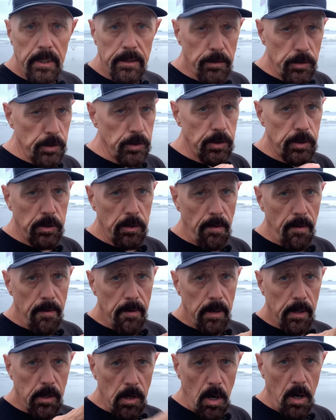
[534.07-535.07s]
just
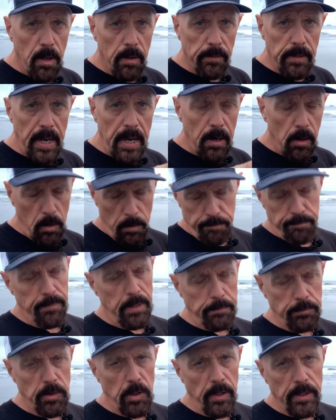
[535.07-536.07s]
call that, or
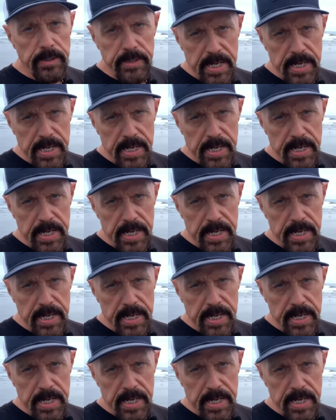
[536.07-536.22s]
I'm sorry,